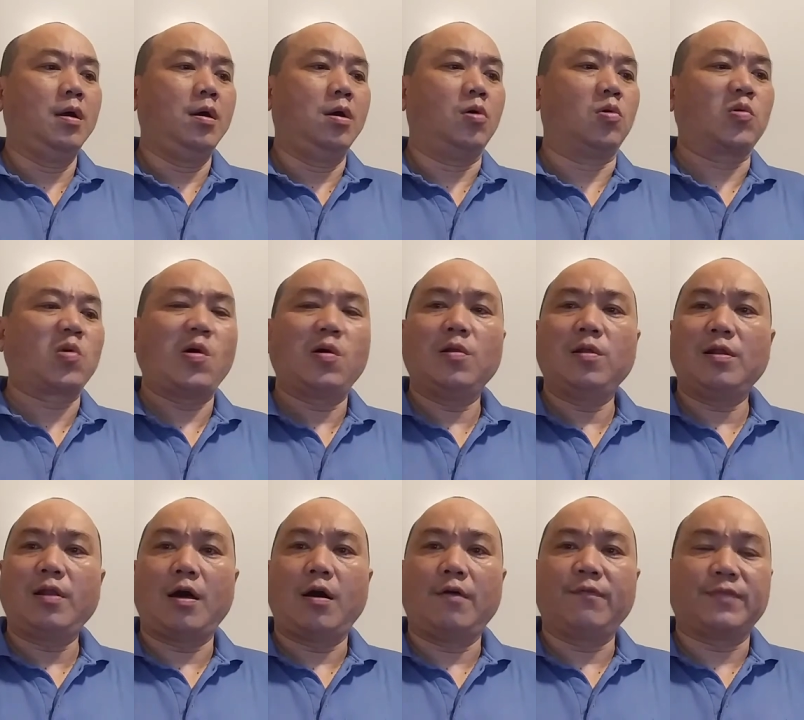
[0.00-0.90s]

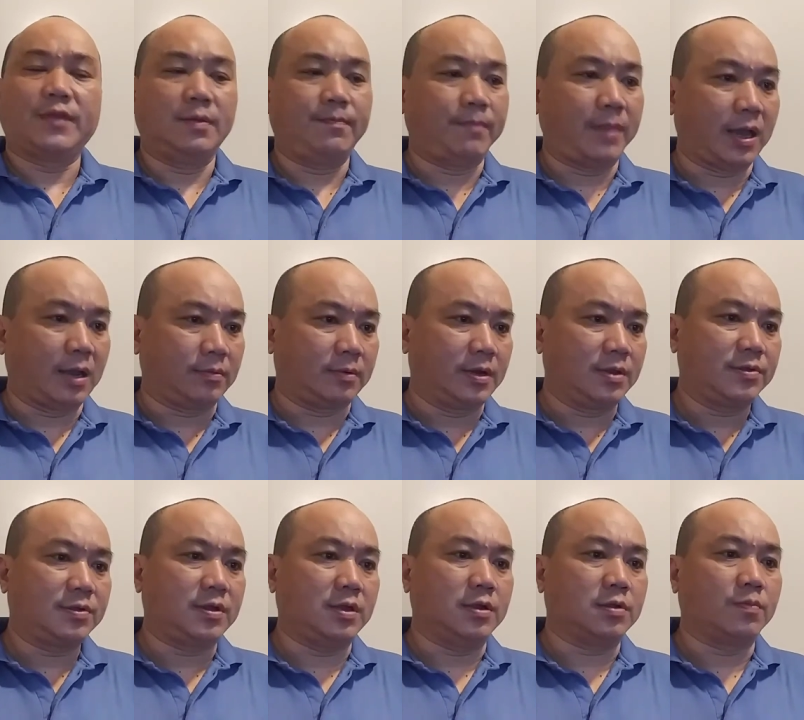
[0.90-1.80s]
Role of the
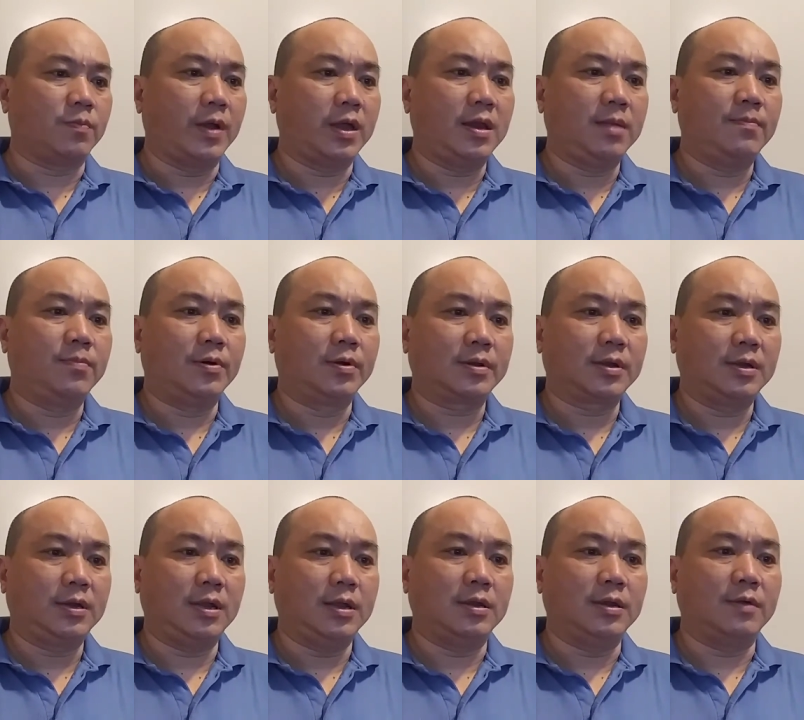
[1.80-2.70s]
parents is very
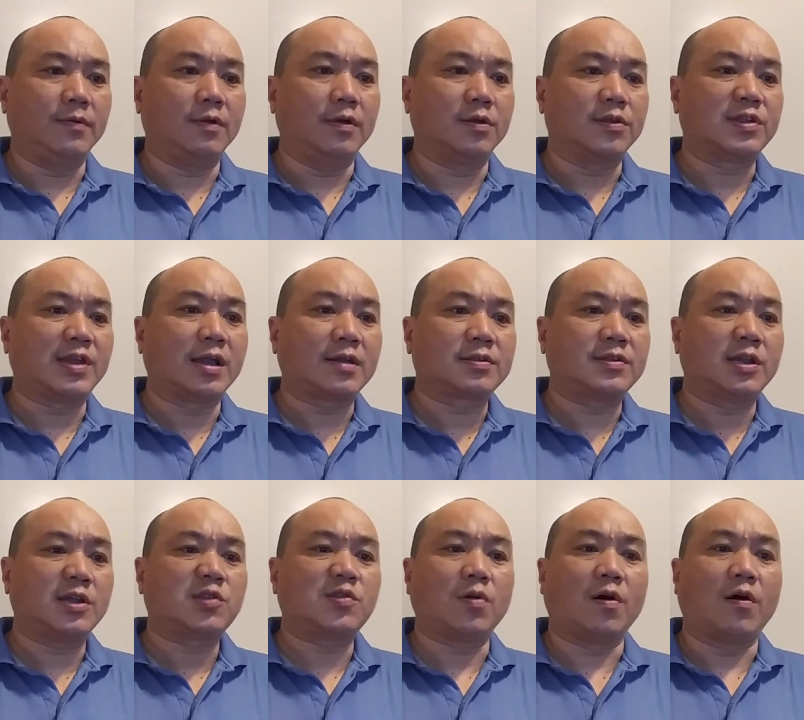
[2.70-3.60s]
important in the
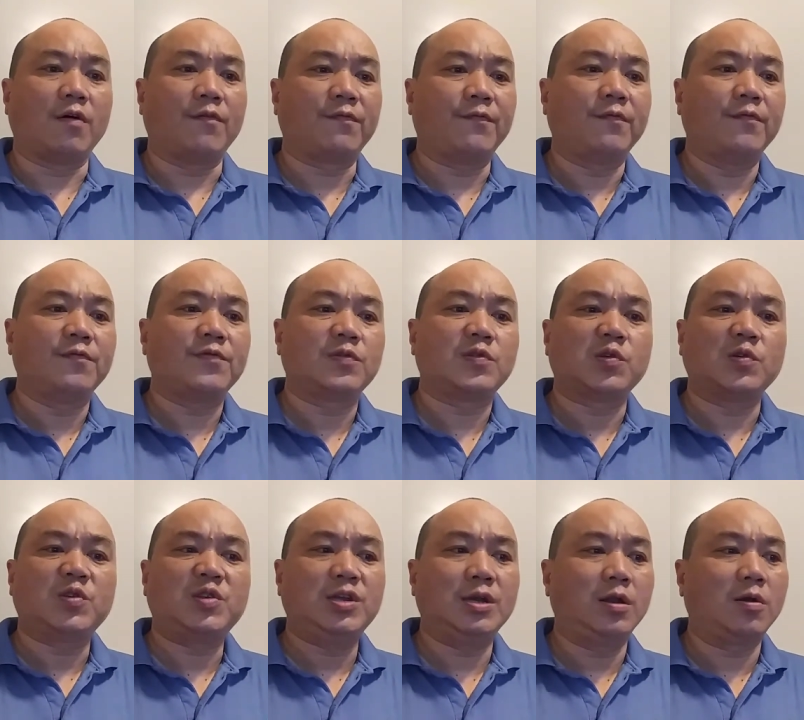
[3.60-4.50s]
success of
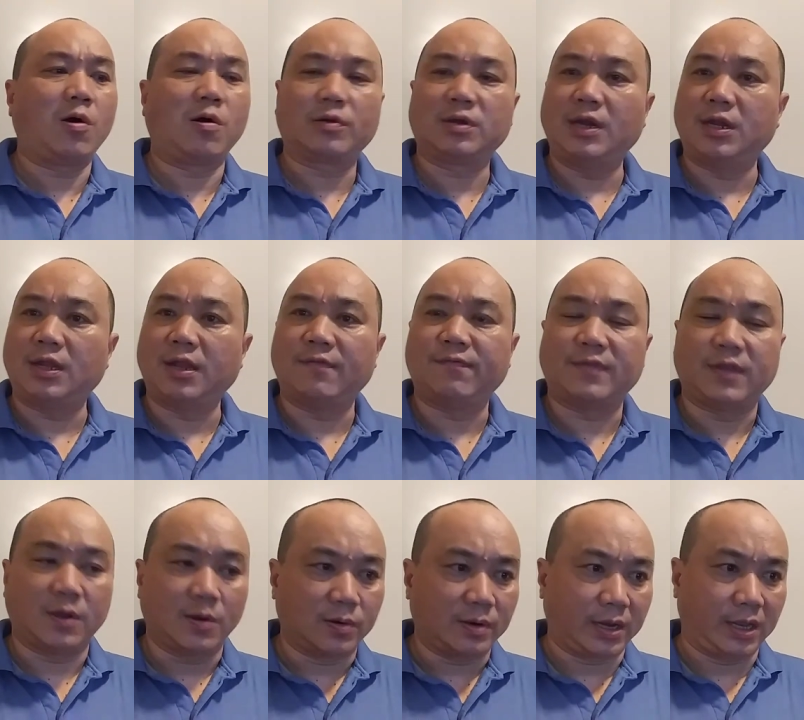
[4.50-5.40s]
social cognitive
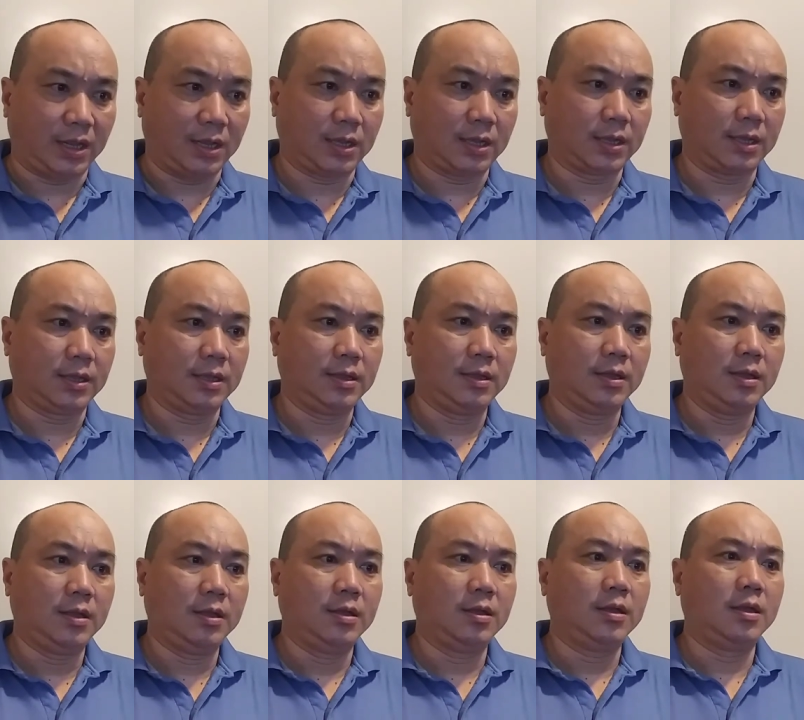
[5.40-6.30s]
theory.
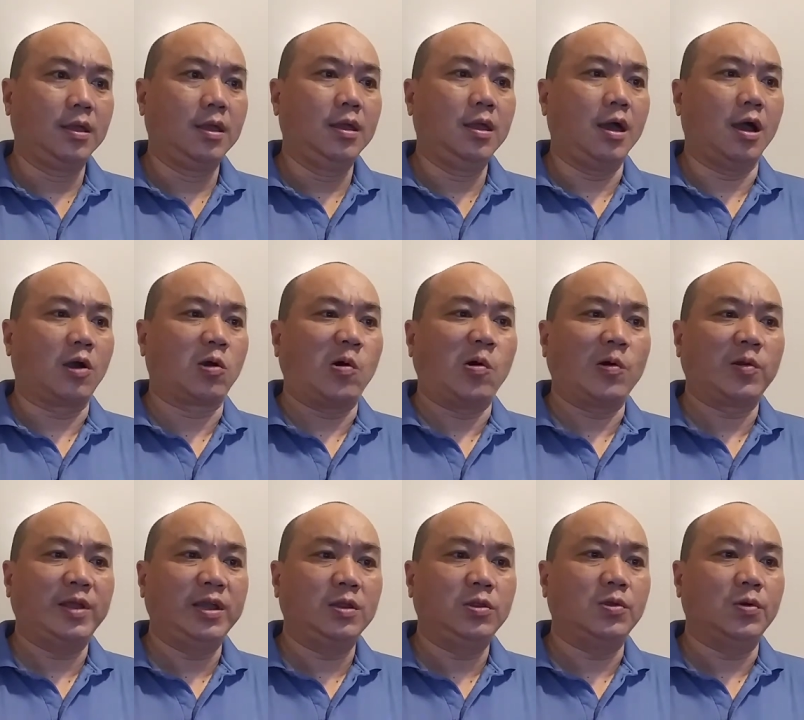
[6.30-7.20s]

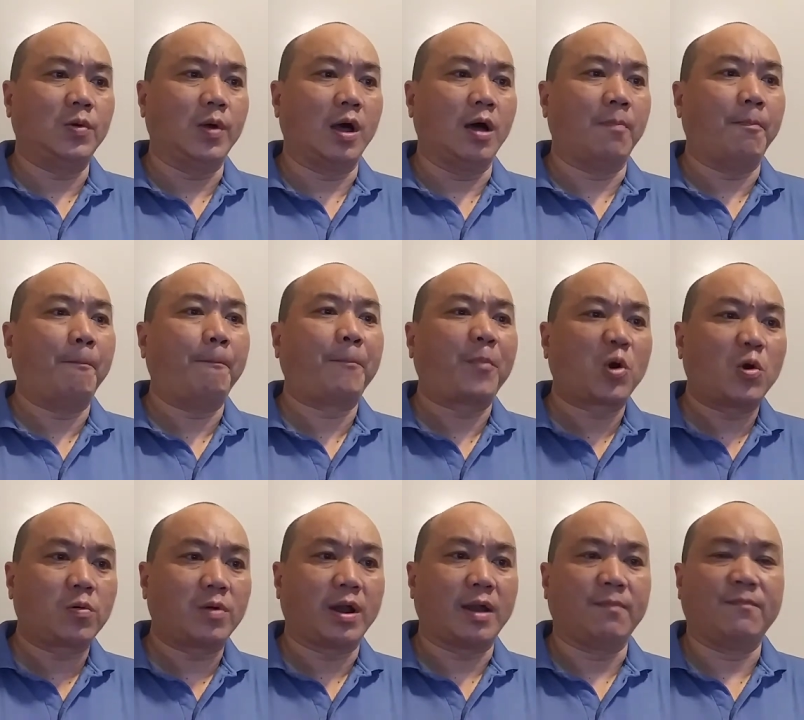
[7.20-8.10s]
According to a
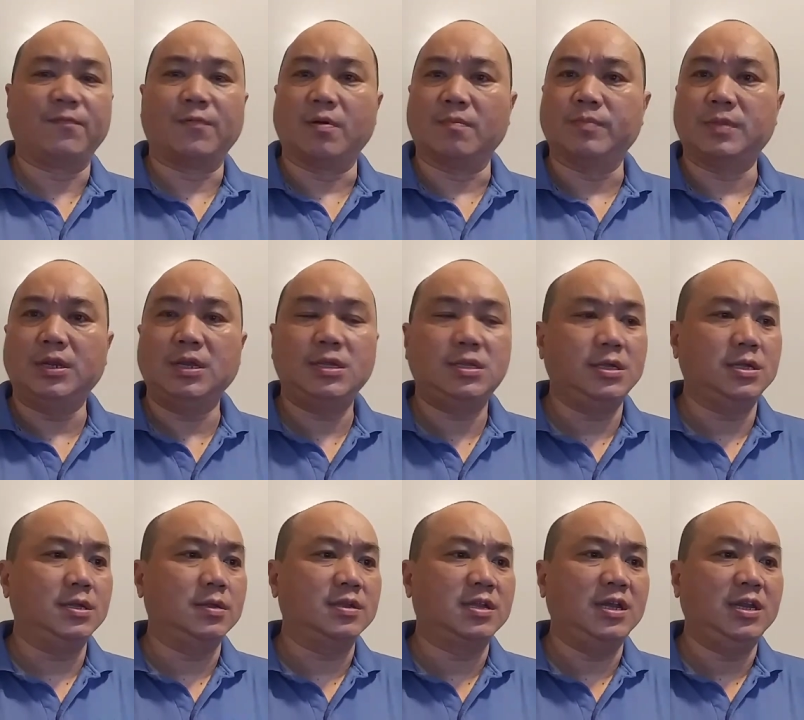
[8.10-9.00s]
program from
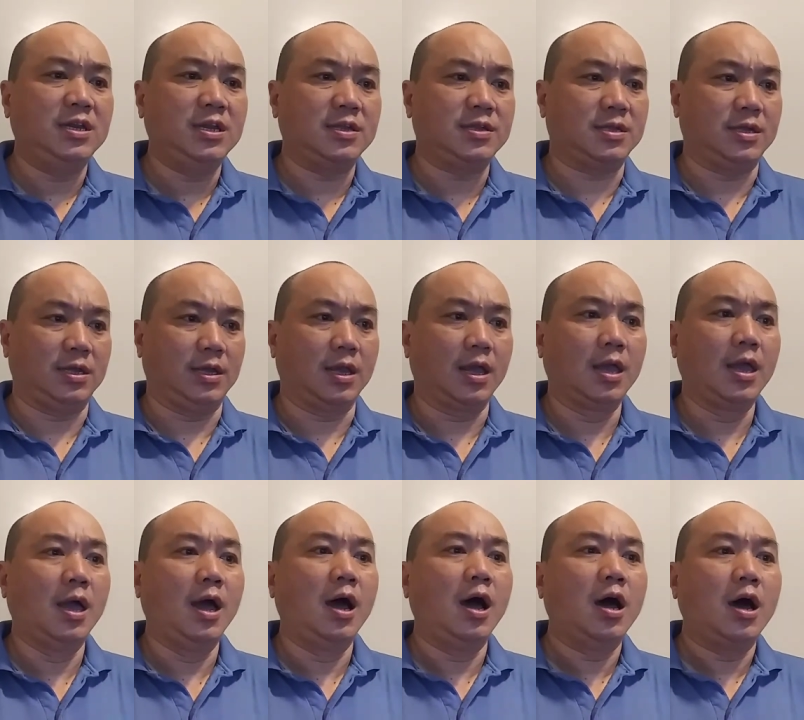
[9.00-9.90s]
CDC,
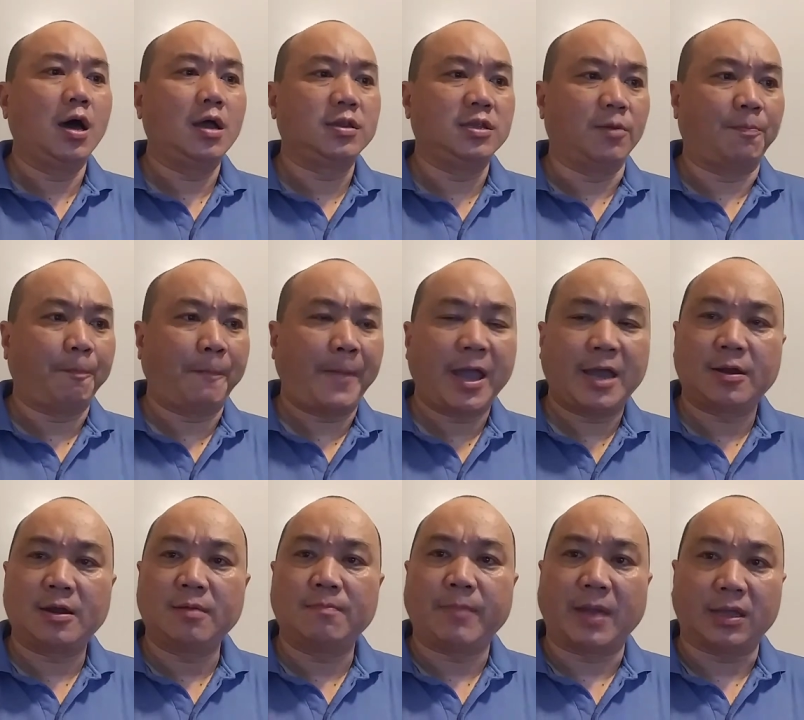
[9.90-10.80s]
the
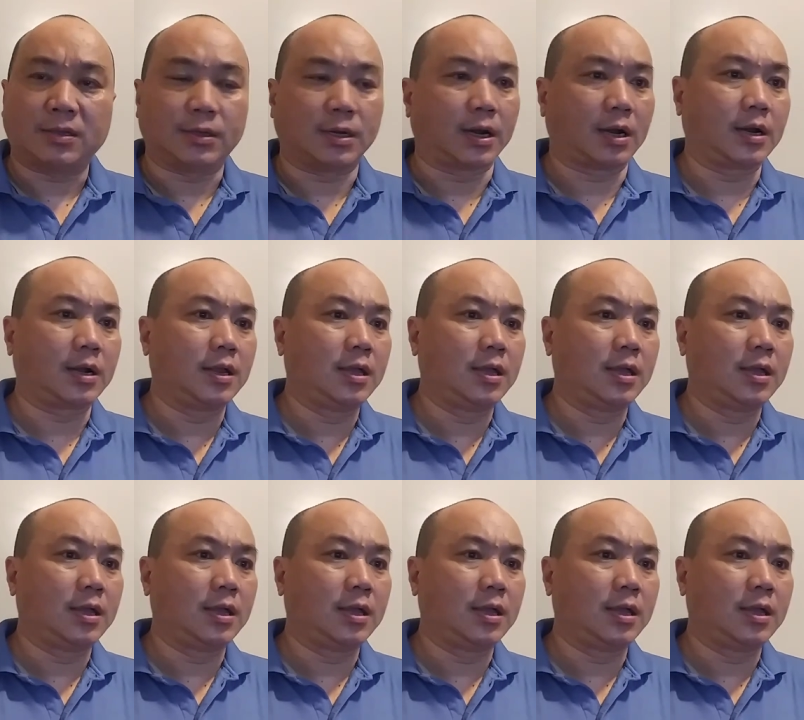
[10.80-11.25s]
parent matter.